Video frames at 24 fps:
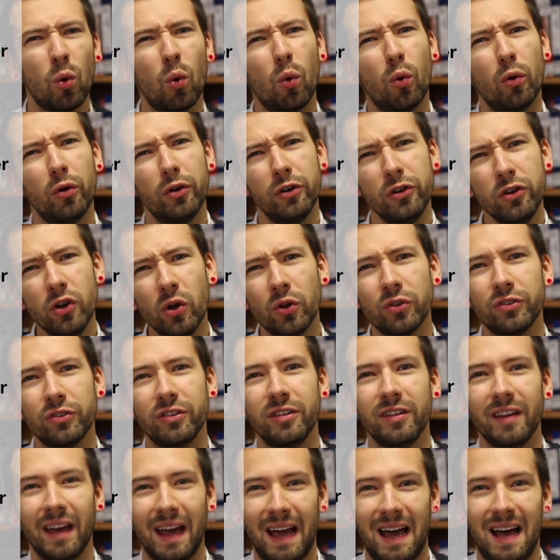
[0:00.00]
or
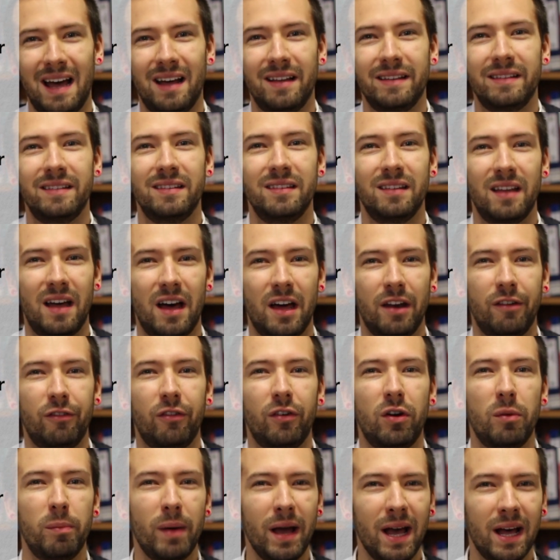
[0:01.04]
not as
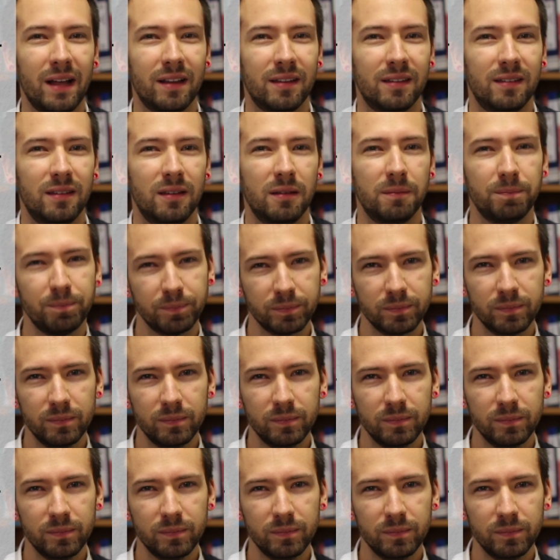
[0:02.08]
adverb as.